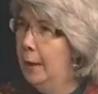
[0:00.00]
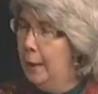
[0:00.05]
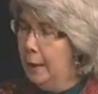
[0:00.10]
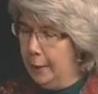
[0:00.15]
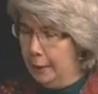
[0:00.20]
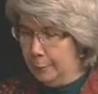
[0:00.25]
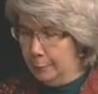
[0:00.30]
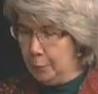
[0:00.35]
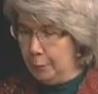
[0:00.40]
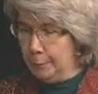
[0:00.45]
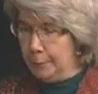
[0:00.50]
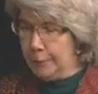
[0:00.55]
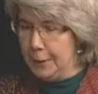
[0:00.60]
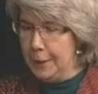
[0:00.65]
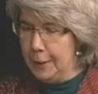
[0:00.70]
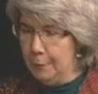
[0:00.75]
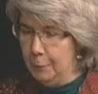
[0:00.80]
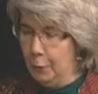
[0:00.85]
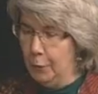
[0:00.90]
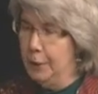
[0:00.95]
And I put my
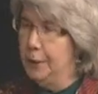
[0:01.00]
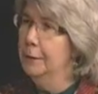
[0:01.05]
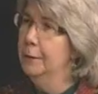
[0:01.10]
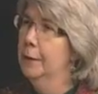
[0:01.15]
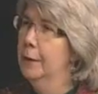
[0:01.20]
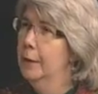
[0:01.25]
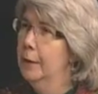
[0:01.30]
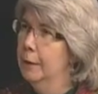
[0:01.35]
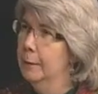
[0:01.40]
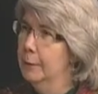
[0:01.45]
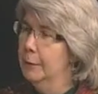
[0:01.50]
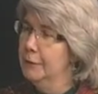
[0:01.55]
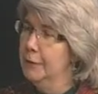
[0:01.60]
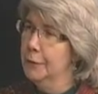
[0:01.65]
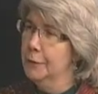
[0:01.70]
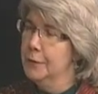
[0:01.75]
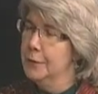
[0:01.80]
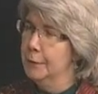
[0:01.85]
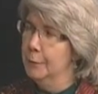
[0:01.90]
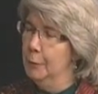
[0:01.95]
name on it, and my
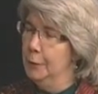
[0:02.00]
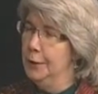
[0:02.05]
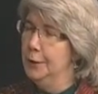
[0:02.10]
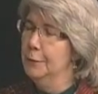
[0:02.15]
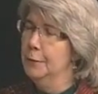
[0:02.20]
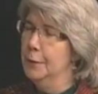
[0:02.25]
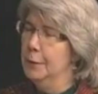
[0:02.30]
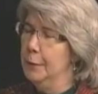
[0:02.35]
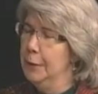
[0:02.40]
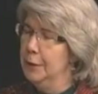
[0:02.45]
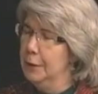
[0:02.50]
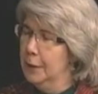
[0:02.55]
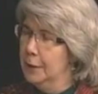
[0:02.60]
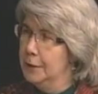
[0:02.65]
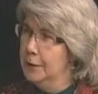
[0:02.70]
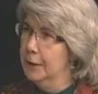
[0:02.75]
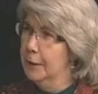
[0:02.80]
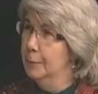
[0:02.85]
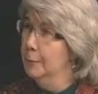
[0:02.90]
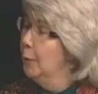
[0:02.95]
father said, "What are you doing?" And I
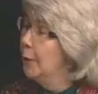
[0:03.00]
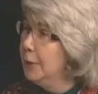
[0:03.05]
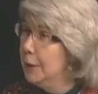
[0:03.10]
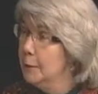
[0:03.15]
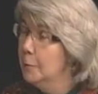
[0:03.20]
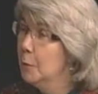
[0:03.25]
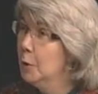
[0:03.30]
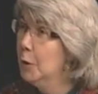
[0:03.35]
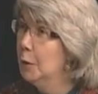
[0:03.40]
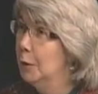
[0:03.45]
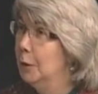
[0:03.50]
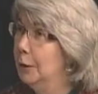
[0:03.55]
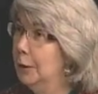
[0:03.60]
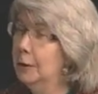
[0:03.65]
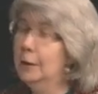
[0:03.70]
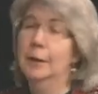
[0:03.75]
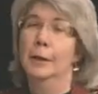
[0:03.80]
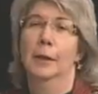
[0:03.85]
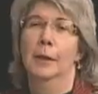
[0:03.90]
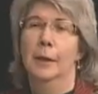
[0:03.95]
said, "I'm writing a book."
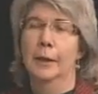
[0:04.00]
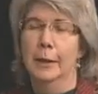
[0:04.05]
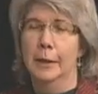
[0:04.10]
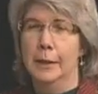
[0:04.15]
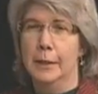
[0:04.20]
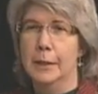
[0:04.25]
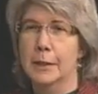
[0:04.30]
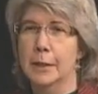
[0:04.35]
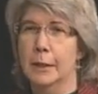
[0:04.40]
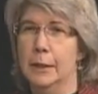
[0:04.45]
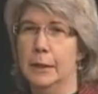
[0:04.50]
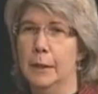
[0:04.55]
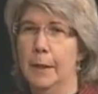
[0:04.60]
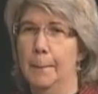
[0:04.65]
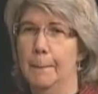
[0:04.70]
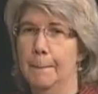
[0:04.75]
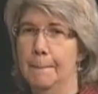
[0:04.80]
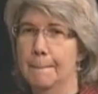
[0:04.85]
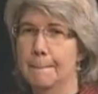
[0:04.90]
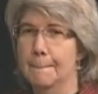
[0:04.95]
And he said,
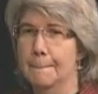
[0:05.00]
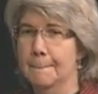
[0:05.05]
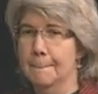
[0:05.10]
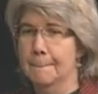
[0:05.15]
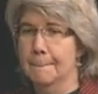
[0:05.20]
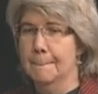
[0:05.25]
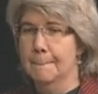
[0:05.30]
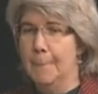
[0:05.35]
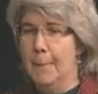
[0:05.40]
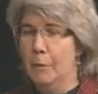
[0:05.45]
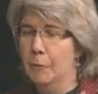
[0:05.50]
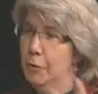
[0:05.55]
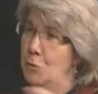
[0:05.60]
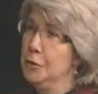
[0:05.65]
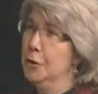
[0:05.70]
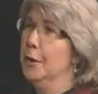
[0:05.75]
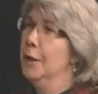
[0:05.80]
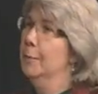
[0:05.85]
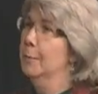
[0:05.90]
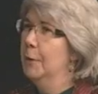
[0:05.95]

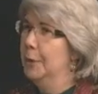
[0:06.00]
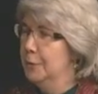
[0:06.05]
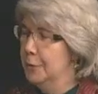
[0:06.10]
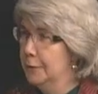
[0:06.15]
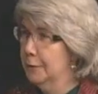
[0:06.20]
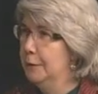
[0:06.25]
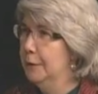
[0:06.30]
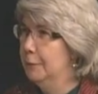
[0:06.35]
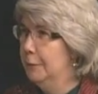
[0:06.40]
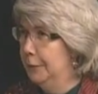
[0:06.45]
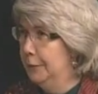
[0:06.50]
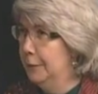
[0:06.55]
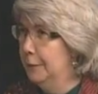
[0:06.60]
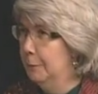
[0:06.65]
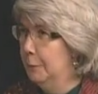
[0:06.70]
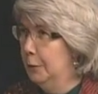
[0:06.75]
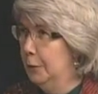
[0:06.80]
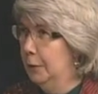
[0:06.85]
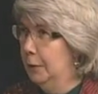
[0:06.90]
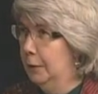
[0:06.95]
"Rudyard Kipling has already written this
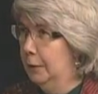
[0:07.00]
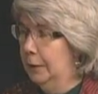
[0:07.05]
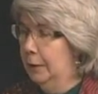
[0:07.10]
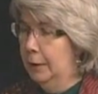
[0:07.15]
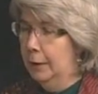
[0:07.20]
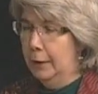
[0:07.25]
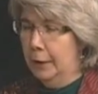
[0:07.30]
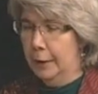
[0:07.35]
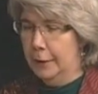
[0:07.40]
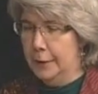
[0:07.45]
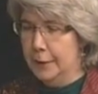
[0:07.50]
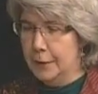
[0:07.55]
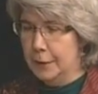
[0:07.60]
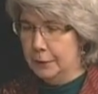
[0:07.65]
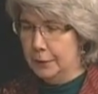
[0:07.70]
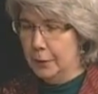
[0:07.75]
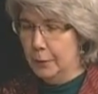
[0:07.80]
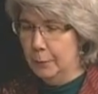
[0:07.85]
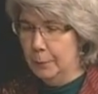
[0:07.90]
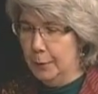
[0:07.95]
book." And I
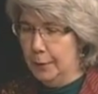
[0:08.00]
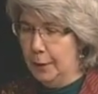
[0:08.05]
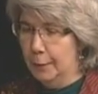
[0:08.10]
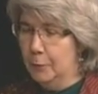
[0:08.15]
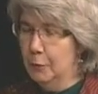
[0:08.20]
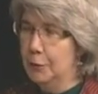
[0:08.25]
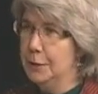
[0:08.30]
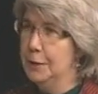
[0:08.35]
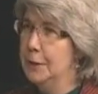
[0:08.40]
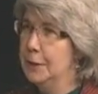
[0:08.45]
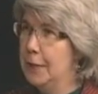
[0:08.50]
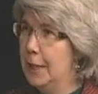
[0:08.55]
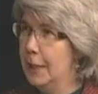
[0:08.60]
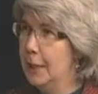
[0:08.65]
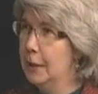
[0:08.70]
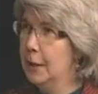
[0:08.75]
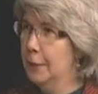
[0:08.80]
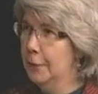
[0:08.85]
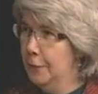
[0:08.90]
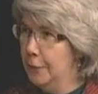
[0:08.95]
said, "No, but I'm going to
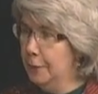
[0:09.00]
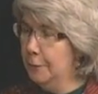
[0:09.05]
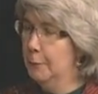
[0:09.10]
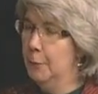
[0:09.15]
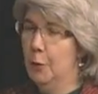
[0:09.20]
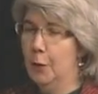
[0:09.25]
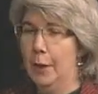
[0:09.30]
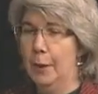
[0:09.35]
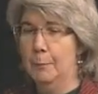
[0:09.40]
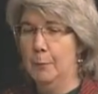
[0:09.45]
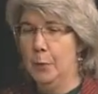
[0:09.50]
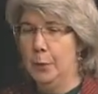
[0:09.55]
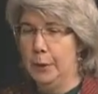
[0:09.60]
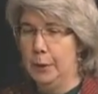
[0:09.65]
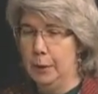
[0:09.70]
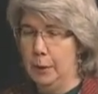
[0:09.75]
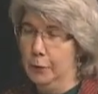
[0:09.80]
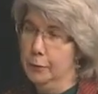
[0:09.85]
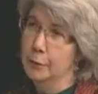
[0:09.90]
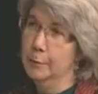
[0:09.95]
take this book and put
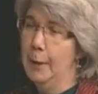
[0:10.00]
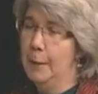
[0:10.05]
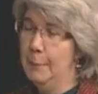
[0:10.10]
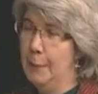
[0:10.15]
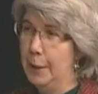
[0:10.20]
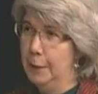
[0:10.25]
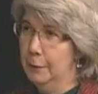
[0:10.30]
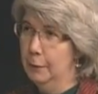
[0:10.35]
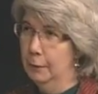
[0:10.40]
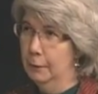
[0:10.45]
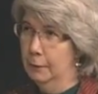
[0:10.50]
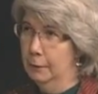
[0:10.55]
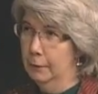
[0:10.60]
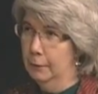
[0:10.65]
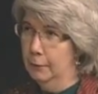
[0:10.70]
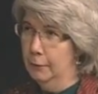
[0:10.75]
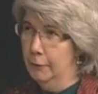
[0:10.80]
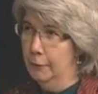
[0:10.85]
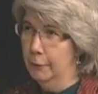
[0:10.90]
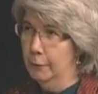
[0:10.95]
it under my bed
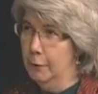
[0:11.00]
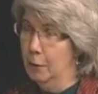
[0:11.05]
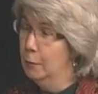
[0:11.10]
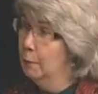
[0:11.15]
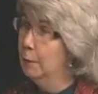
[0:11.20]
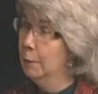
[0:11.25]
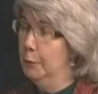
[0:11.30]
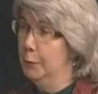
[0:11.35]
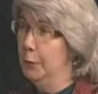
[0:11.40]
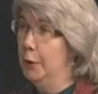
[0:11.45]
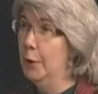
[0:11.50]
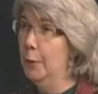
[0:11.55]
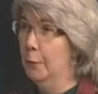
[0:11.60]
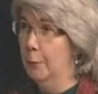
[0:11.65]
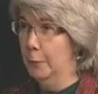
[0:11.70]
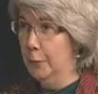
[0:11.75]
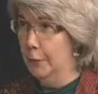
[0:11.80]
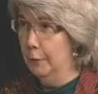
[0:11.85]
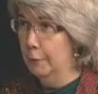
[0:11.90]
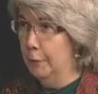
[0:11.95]
so no one will know
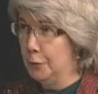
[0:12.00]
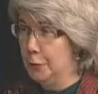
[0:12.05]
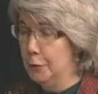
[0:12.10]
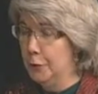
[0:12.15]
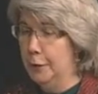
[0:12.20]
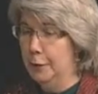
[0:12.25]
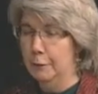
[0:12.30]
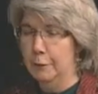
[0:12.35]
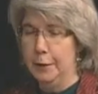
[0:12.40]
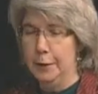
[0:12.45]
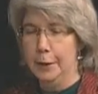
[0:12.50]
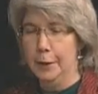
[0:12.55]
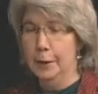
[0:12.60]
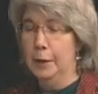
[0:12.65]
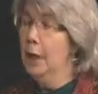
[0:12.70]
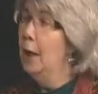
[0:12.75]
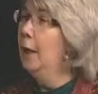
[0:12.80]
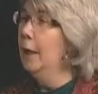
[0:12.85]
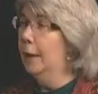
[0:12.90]
that Rudyard had written it.